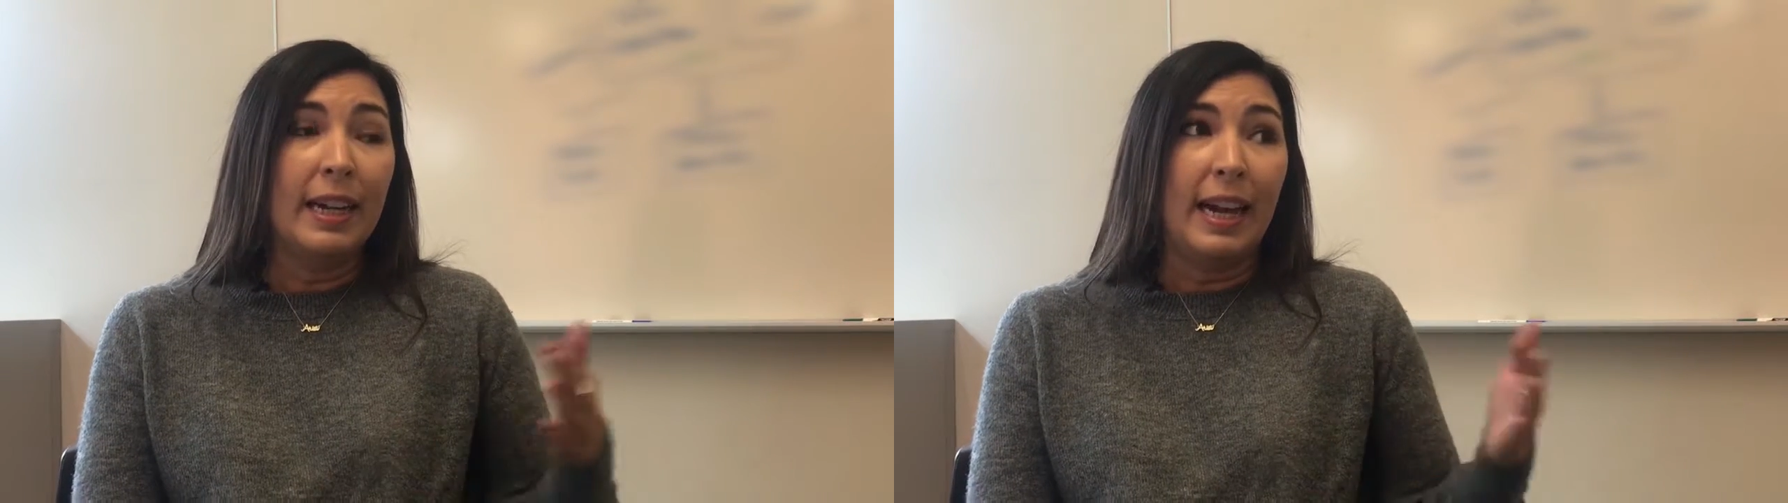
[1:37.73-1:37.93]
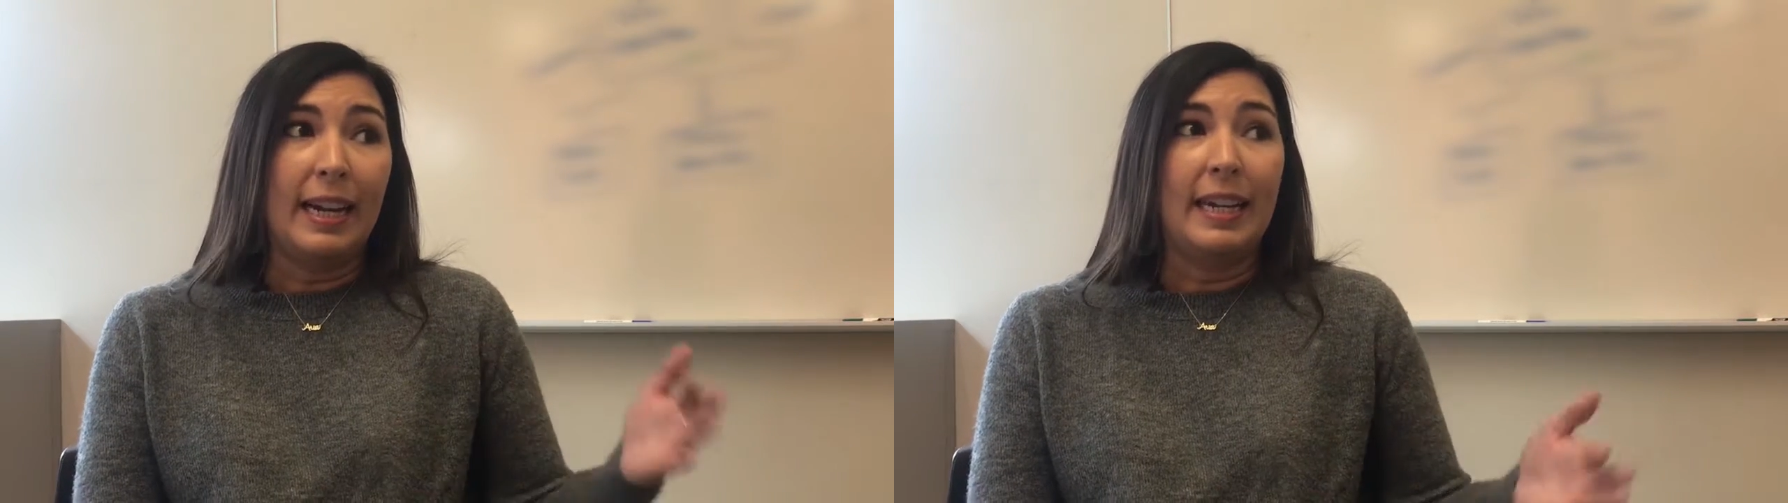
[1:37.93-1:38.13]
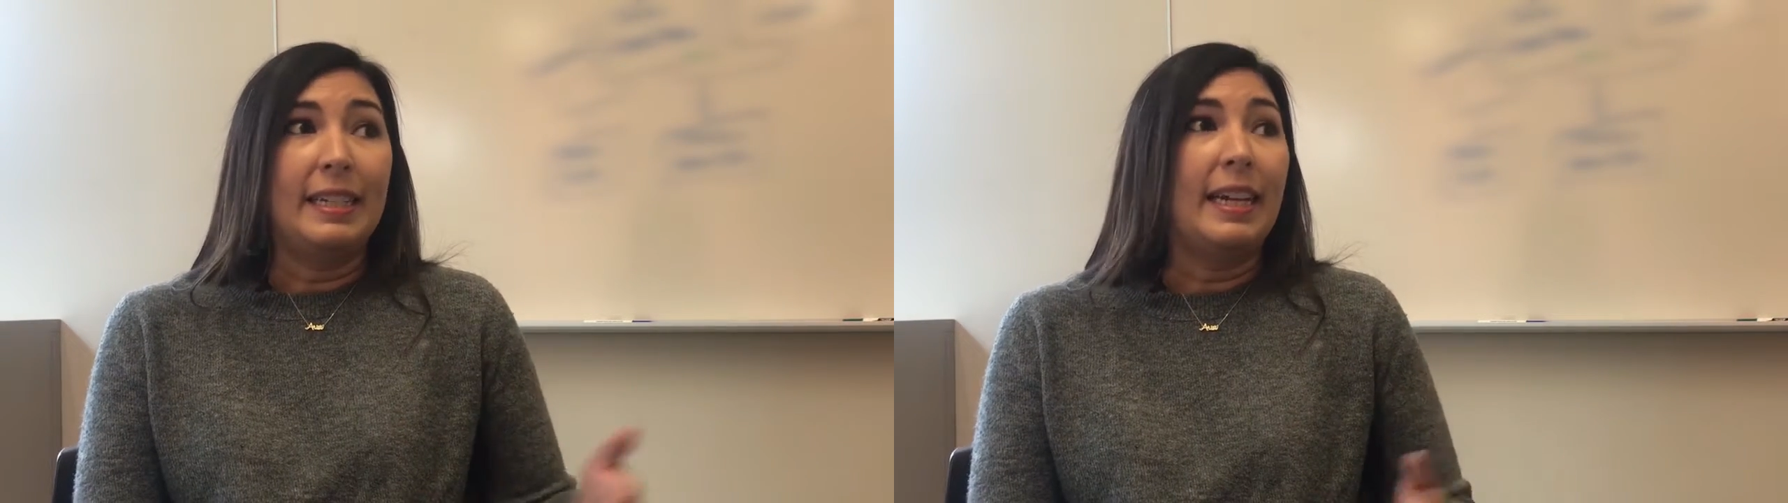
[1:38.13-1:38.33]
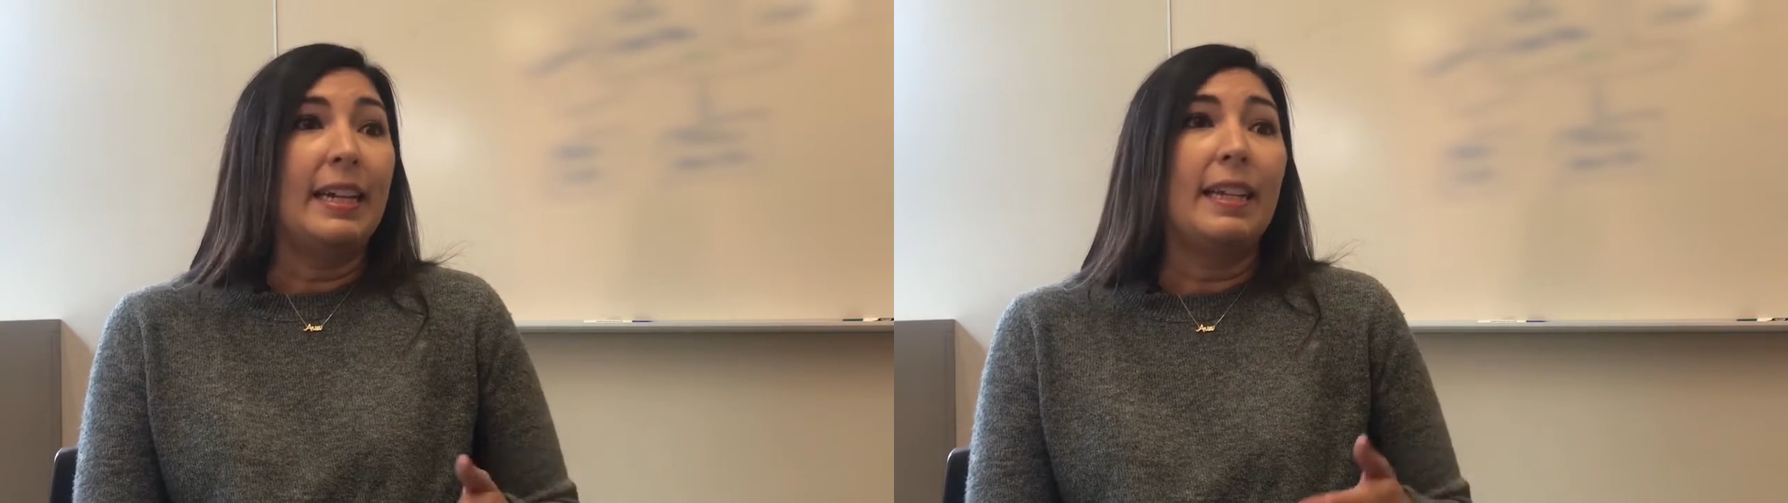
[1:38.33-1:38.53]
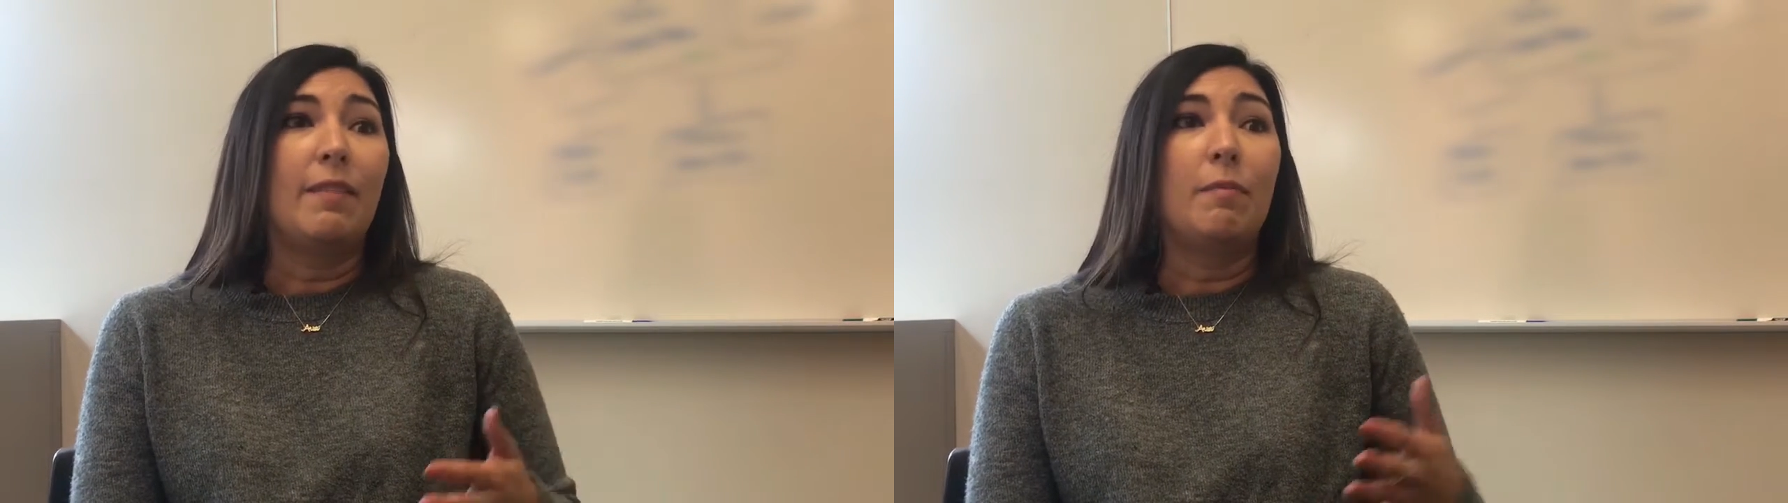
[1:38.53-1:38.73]
at 18
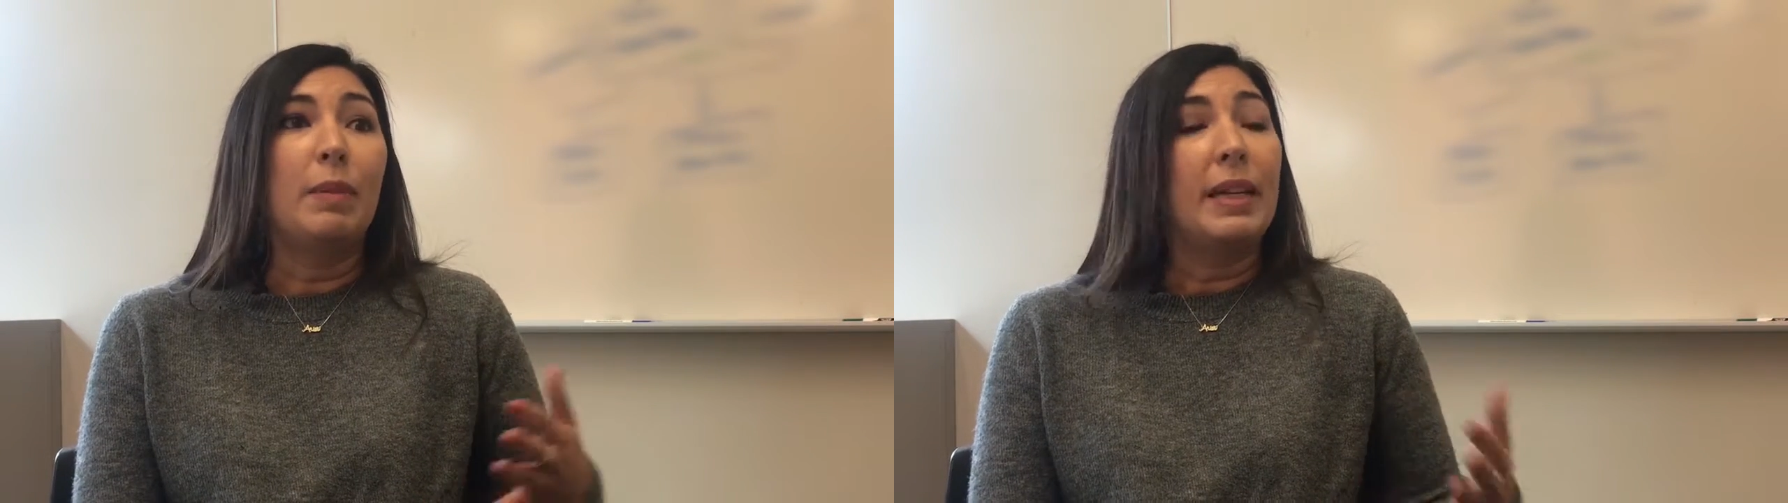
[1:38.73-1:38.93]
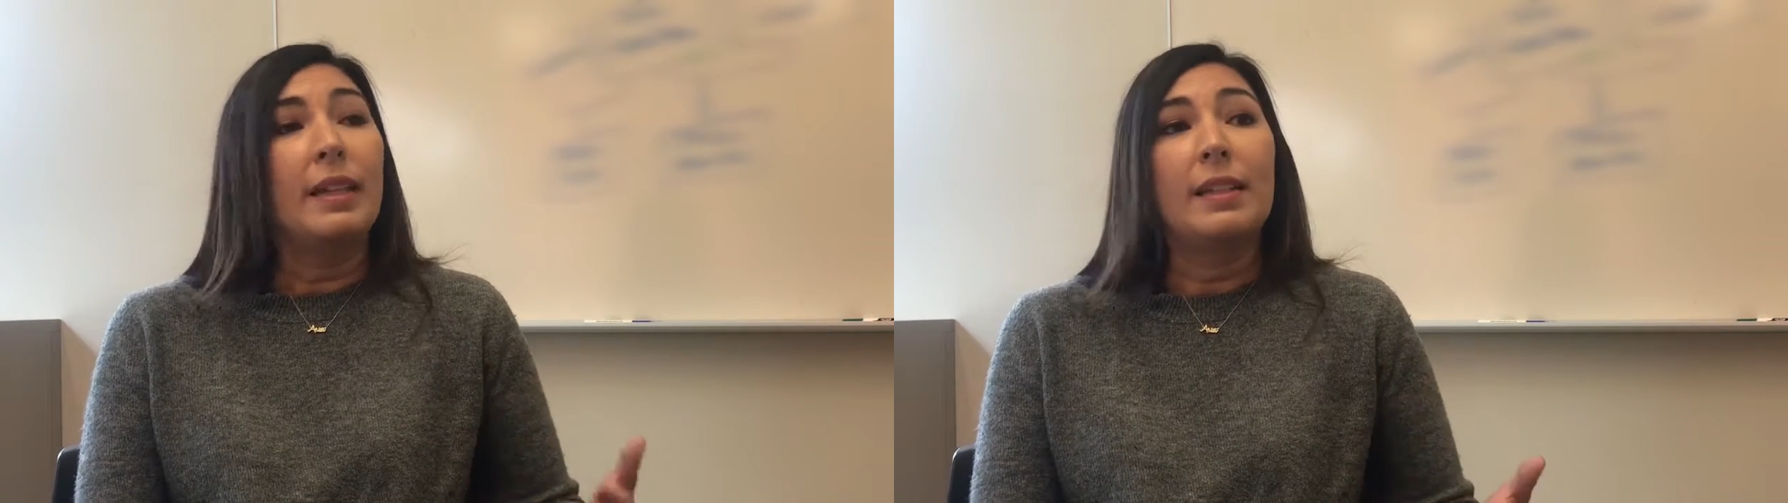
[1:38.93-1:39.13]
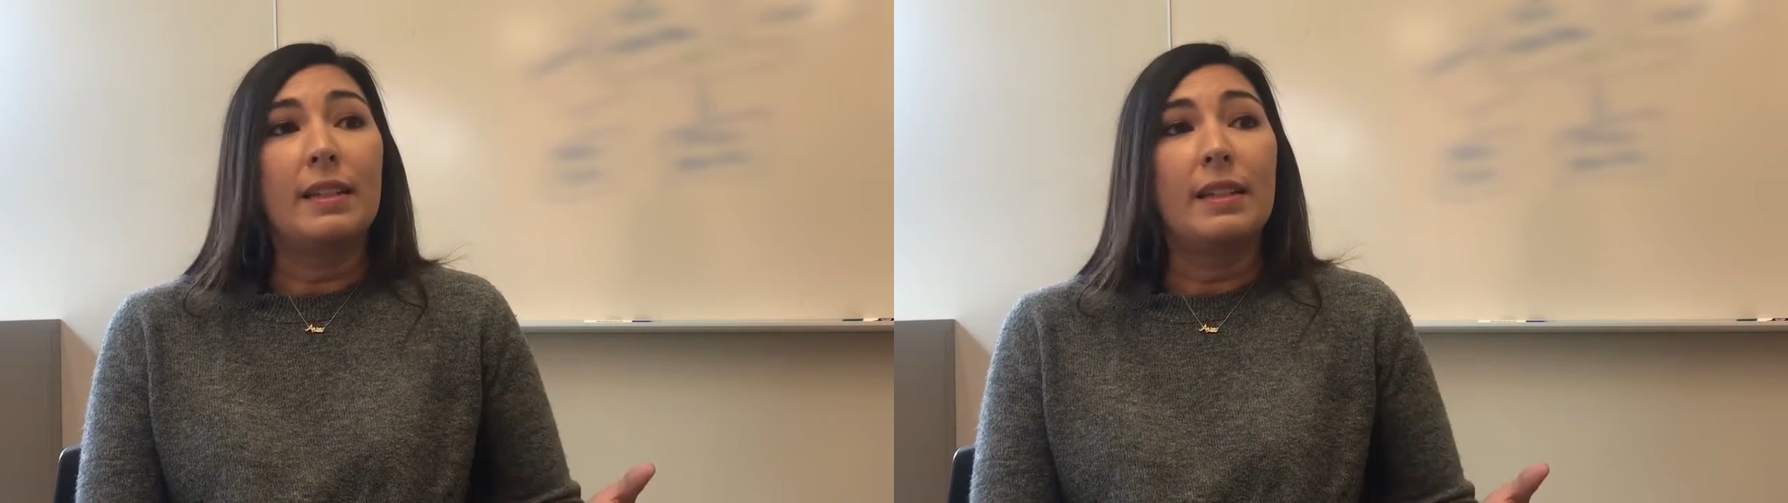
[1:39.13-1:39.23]
and they've been in this